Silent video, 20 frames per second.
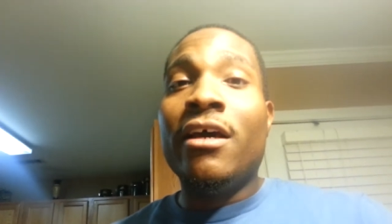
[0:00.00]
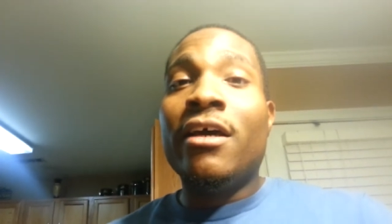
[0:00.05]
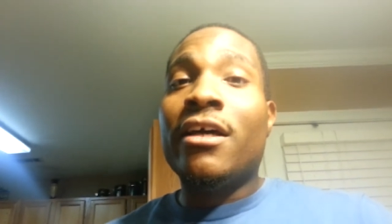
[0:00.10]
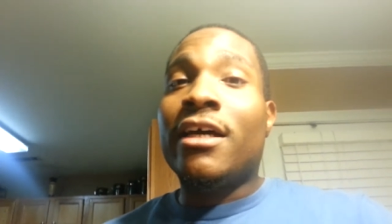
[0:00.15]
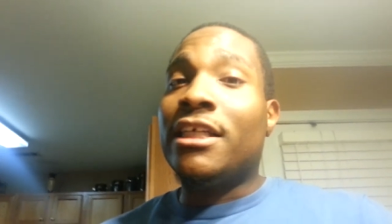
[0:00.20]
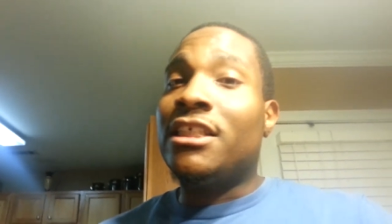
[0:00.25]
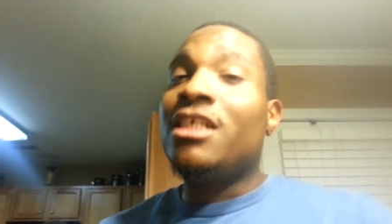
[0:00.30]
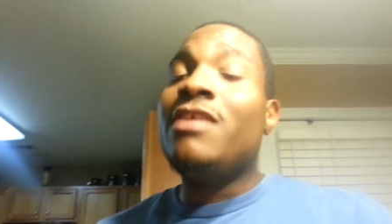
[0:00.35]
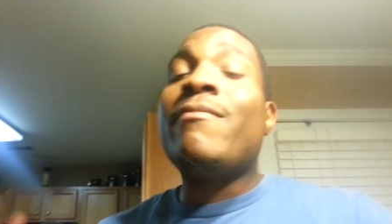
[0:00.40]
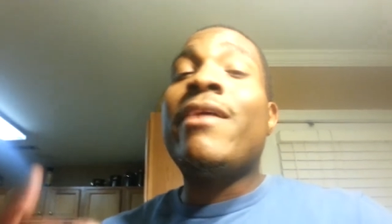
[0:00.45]

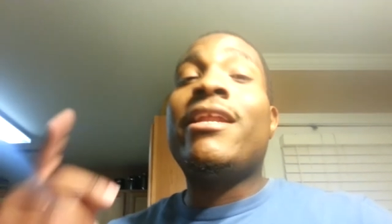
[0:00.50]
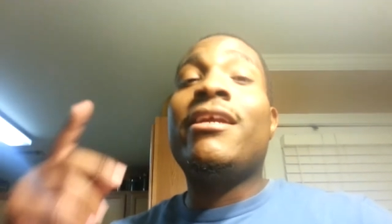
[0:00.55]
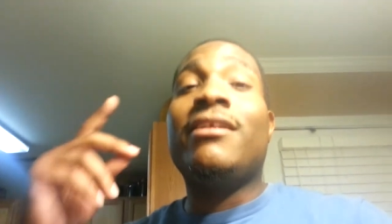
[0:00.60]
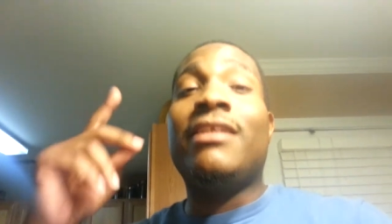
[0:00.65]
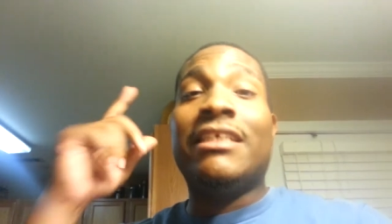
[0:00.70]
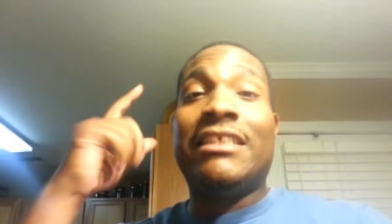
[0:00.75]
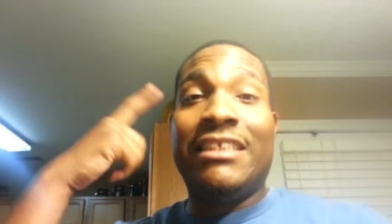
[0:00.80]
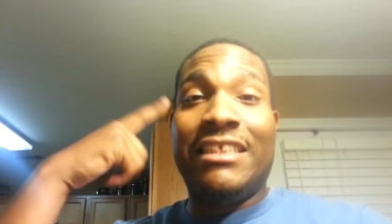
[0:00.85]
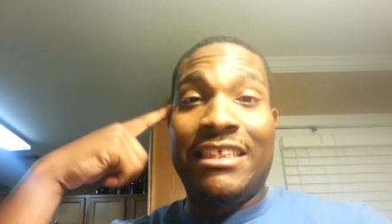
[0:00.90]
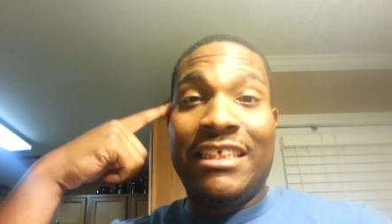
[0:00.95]
because she made a
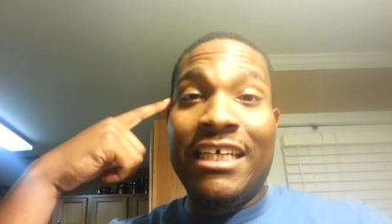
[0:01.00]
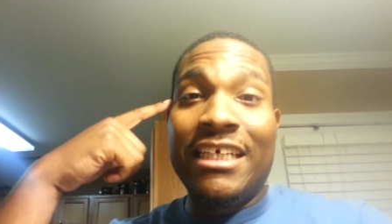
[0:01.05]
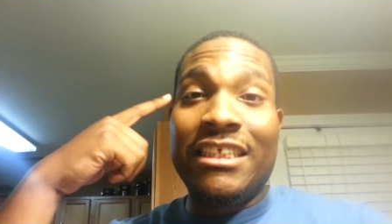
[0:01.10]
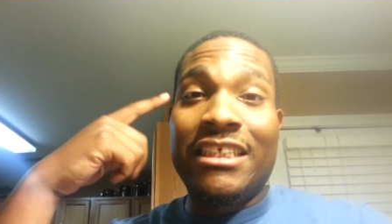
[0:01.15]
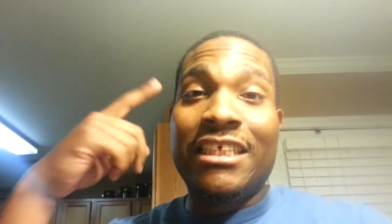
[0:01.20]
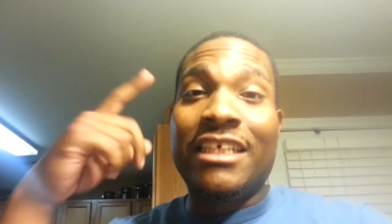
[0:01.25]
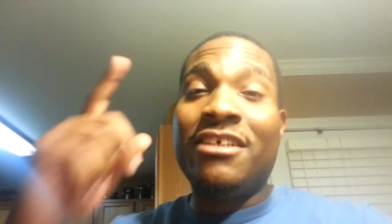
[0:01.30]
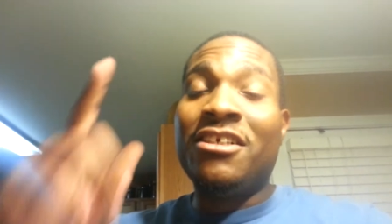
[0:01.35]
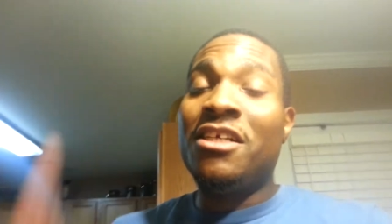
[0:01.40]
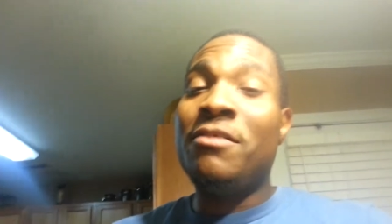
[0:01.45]

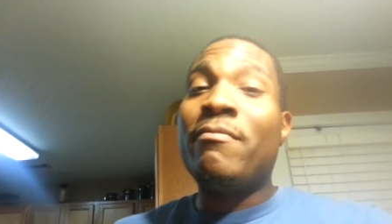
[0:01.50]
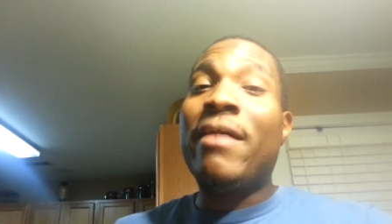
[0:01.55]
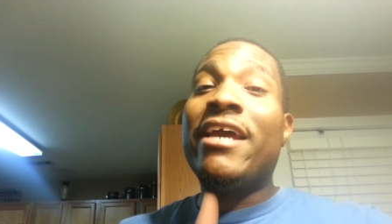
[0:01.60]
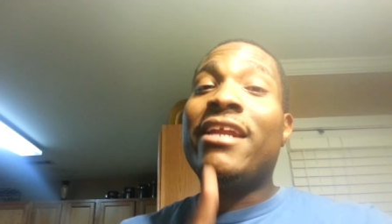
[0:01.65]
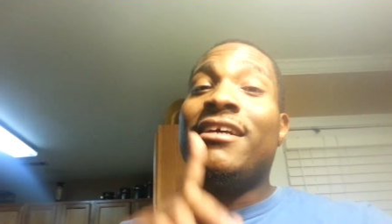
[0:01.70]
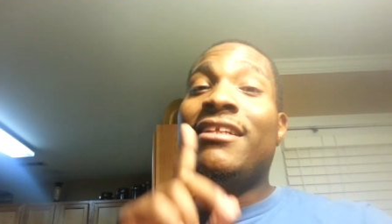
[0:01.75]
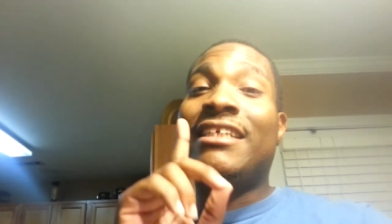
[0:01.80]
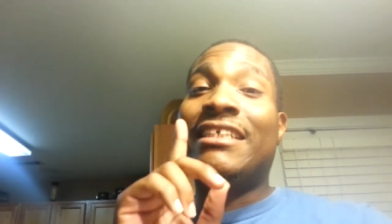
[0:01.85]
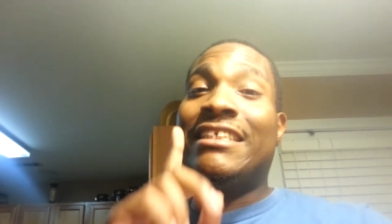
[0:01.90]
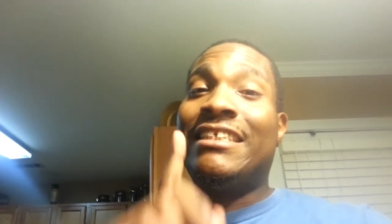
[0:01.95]
decision. She made
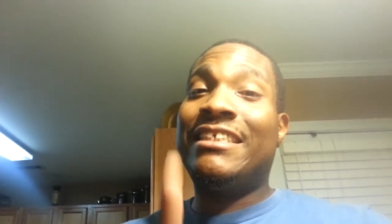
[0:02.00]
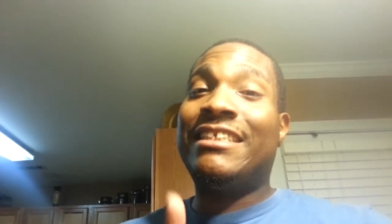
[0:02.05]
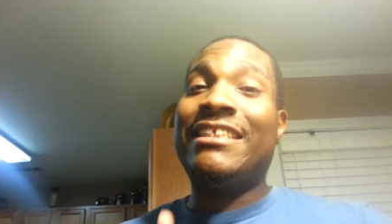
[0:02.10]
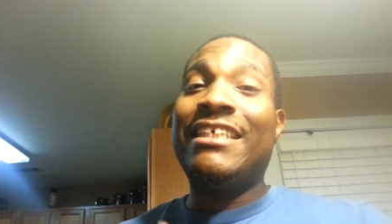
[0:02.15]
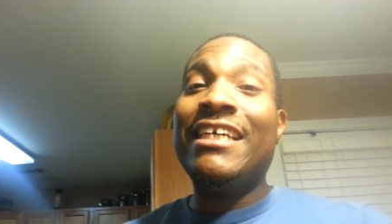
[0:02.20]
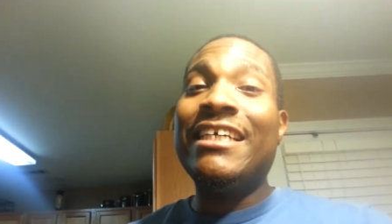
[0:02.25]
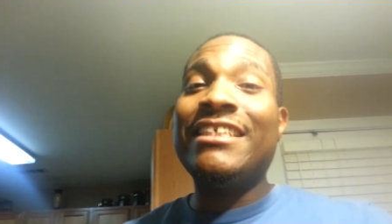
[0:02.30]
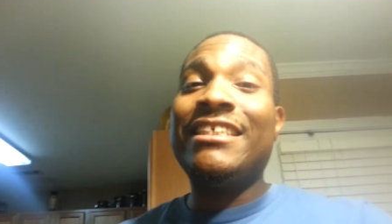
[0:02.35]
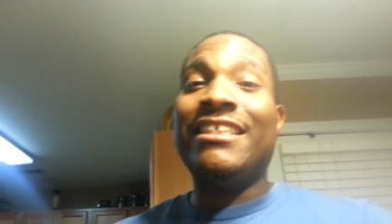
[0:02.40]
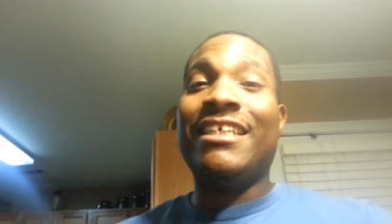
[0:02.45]
a
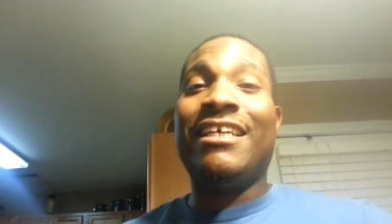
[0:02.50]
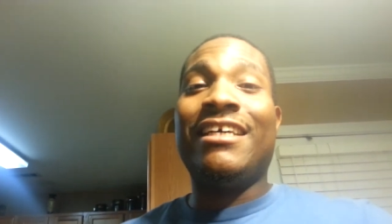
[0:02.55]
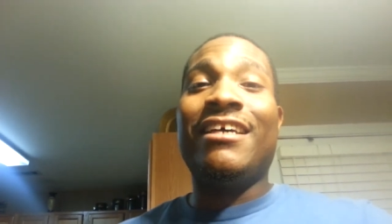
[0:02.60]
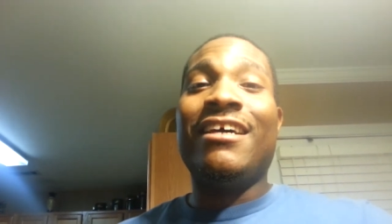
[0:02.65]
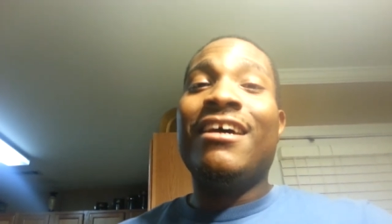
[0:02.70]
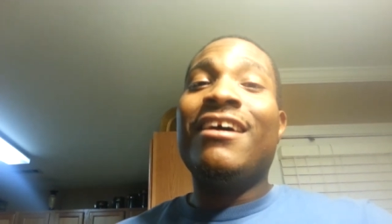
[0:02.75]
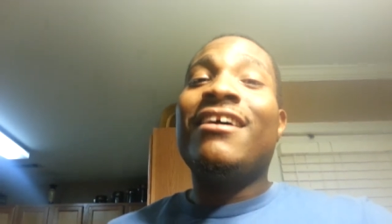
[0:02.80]
decision